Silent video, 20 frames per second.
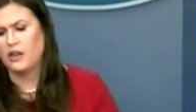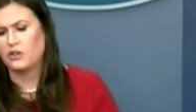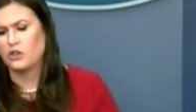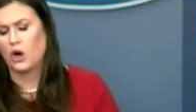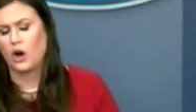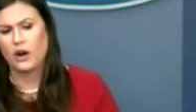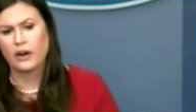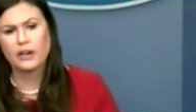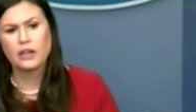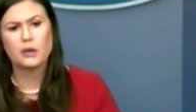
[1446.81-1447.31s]
a
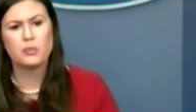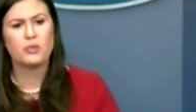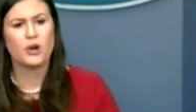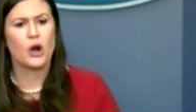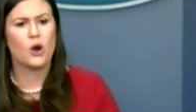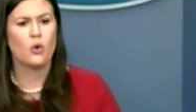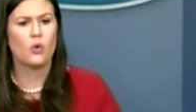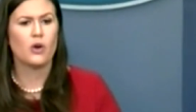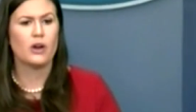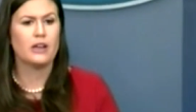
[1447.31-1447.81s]
targeted
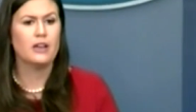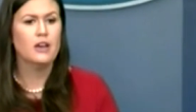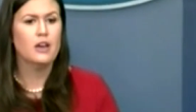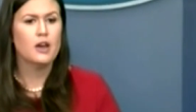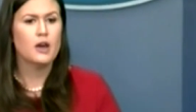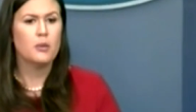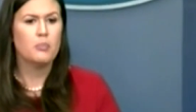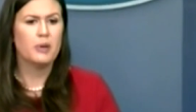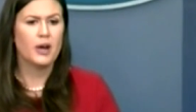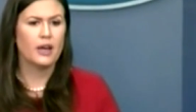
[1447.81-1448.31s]
priority,
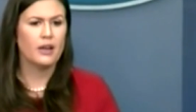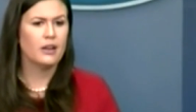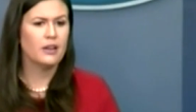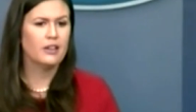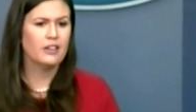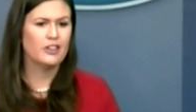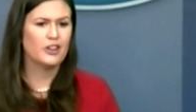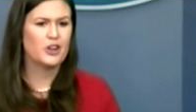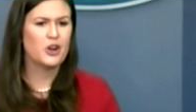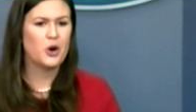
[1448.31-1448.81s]
but
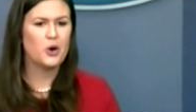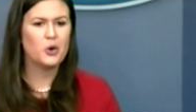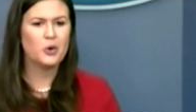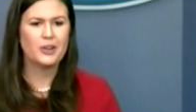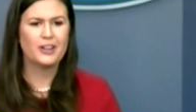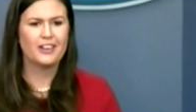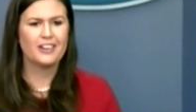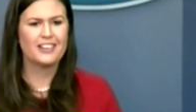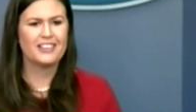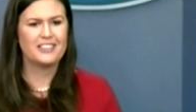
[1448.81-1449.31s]
the
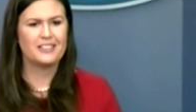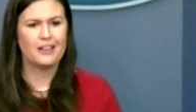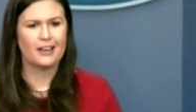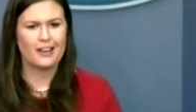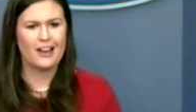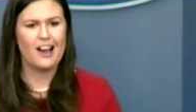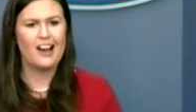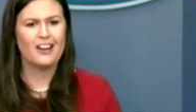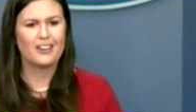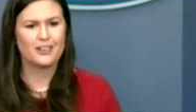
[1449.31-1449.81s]
goal here is
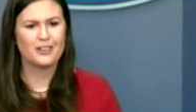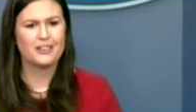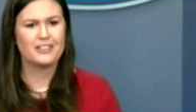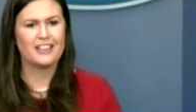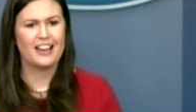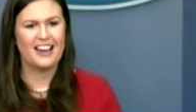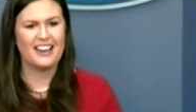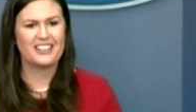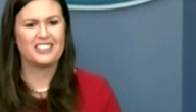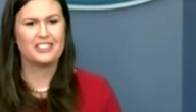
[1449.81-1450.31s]
that
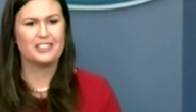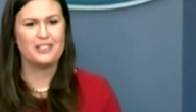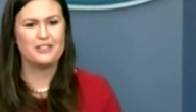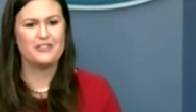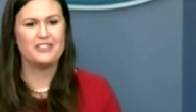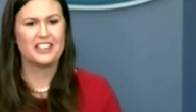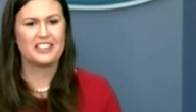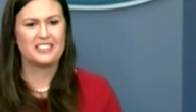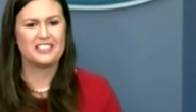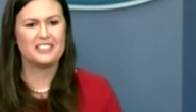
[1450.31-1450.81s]
Congress actually
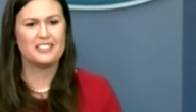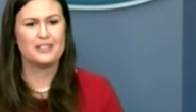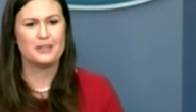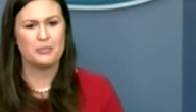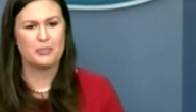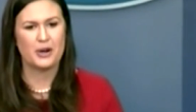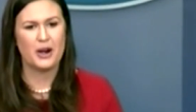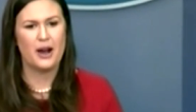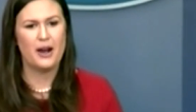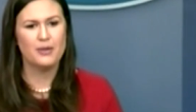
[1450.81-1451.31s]
fixes
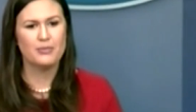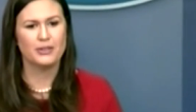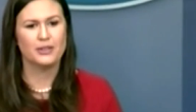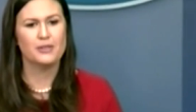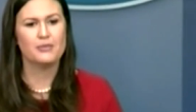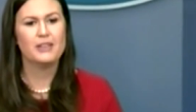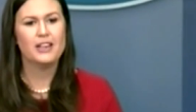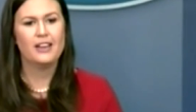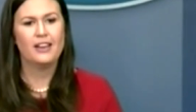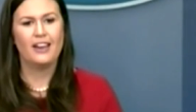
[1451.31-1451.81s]
the
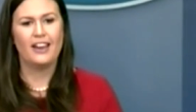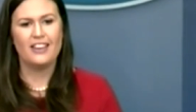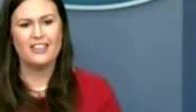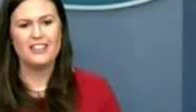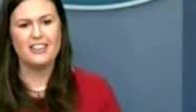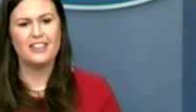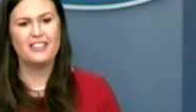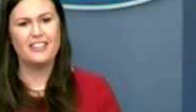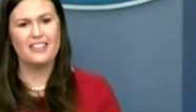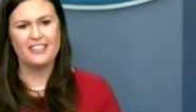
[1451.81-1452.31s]
problem,
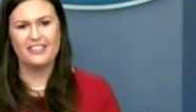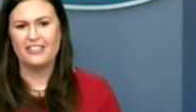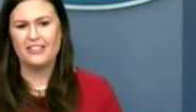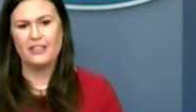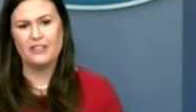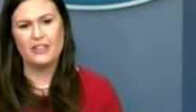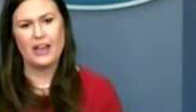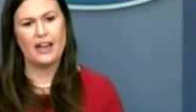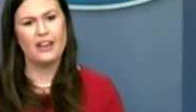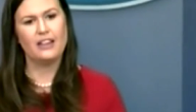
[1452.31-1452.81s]
and then
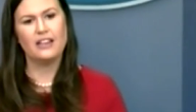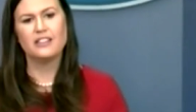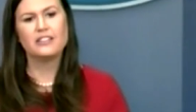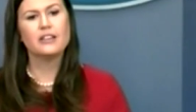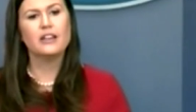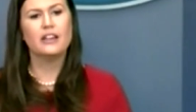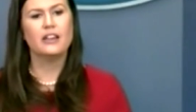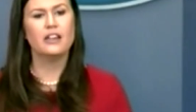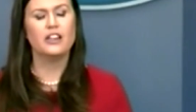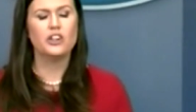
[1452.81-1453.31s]
that
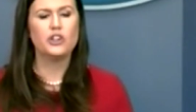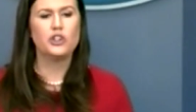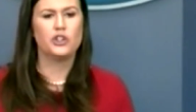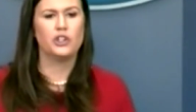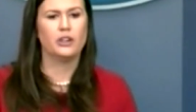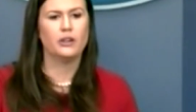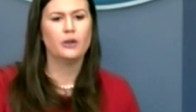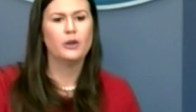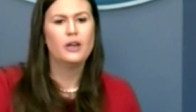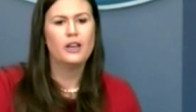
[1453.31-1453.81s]
isn't an
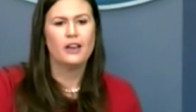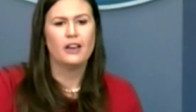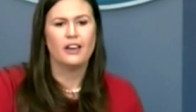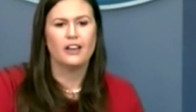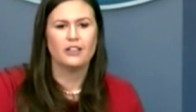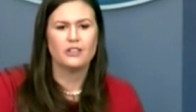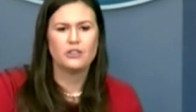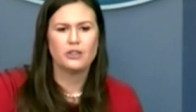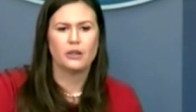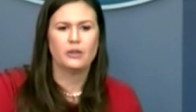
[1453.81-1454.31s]
issue.
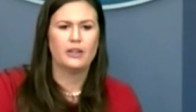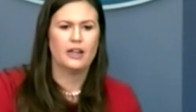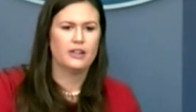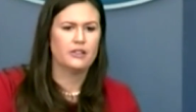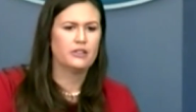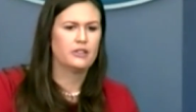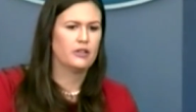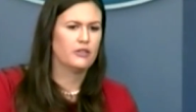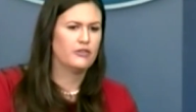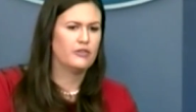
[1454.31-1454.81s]
And so
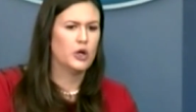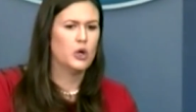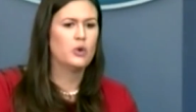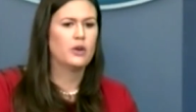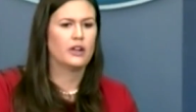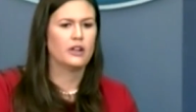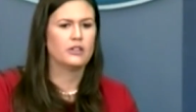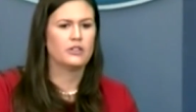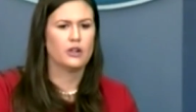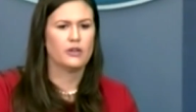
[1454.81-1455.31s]
that's the
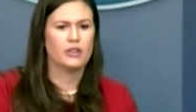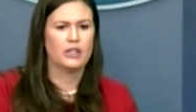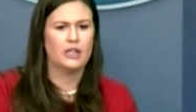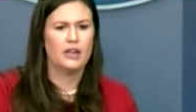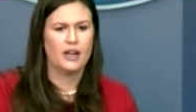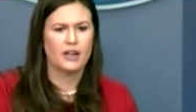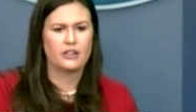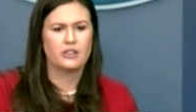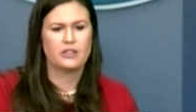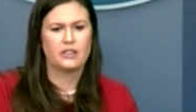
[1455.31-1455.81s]
focus over the
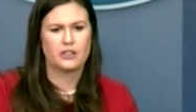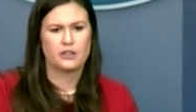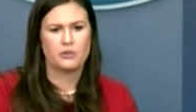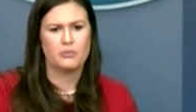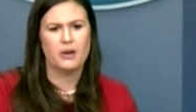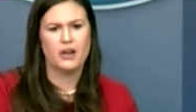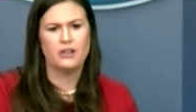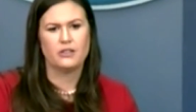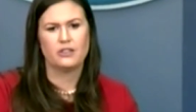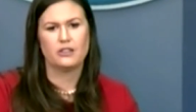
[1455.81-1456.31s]
next 6
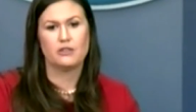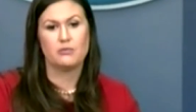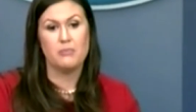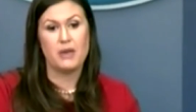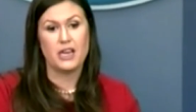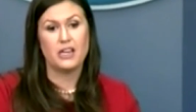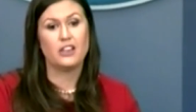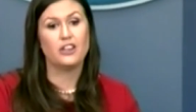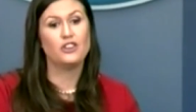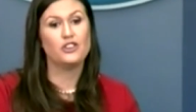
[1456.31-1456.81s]
months, is
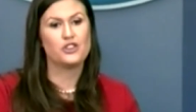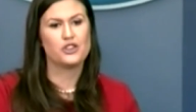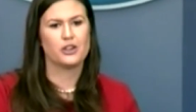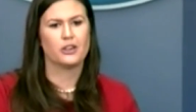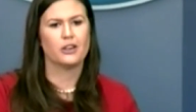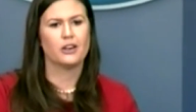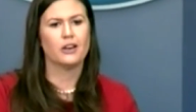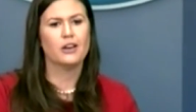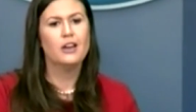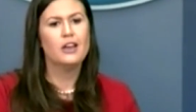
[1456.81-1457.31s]
making
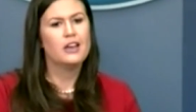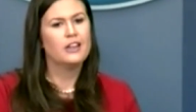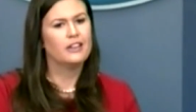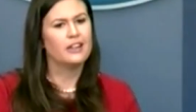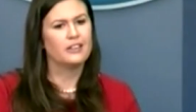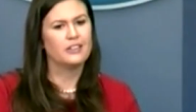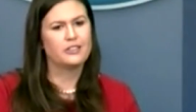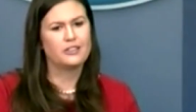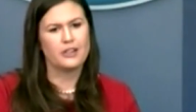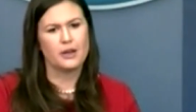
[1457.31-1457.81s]
sure
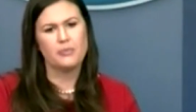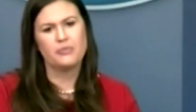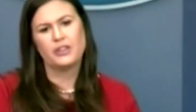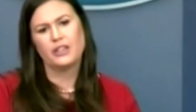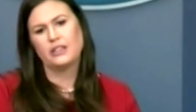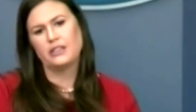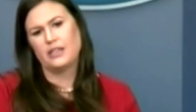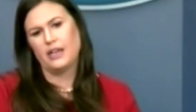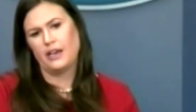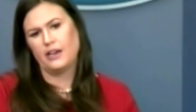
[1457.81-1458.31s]
that
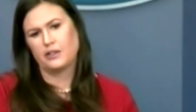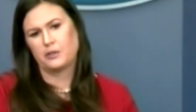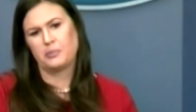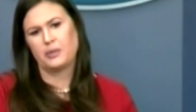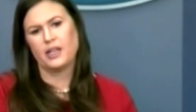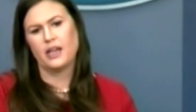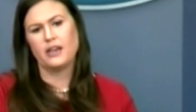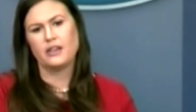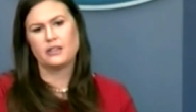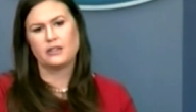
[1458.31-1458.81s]
something takes
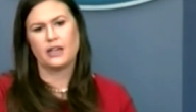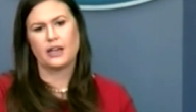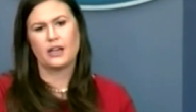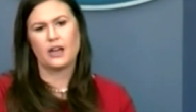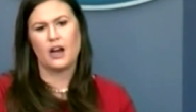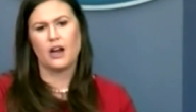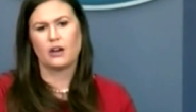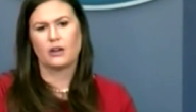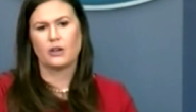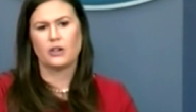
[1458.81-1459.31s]
place, that
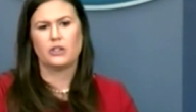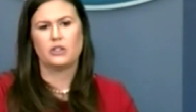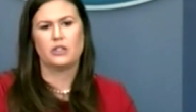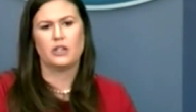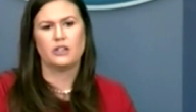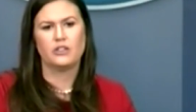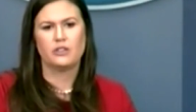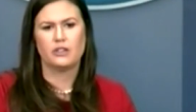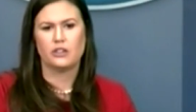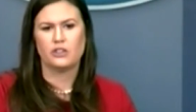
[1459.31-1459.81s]
Congress
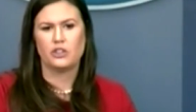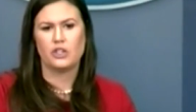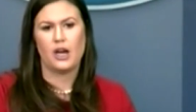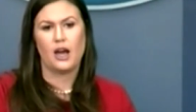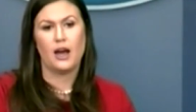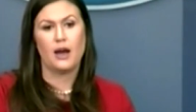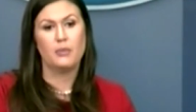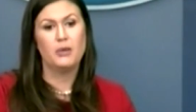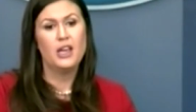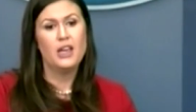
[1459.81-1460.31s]
does their
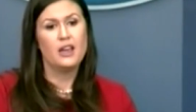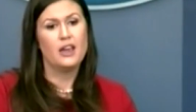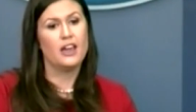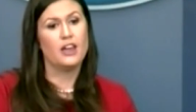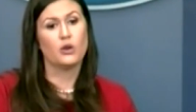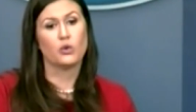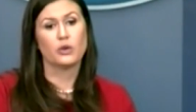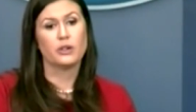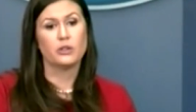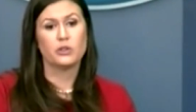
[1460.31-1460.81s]
job,
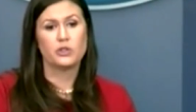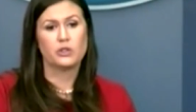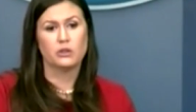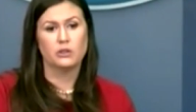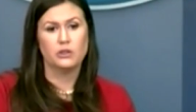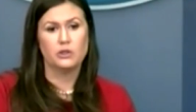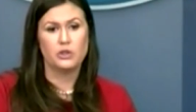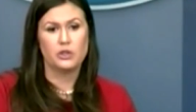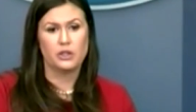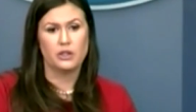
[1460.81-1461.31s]
and a real
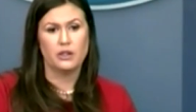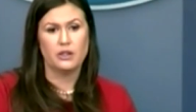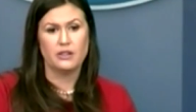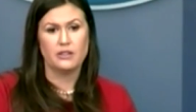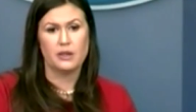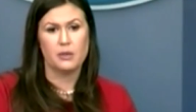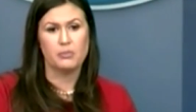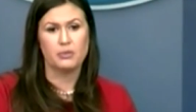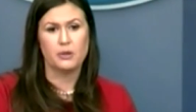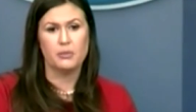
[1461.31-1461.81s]
solution
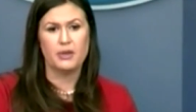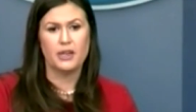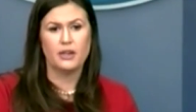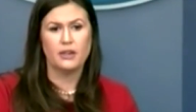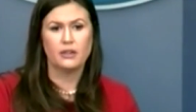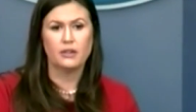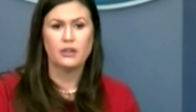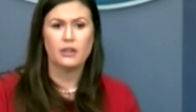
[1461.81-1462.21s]
is implemented.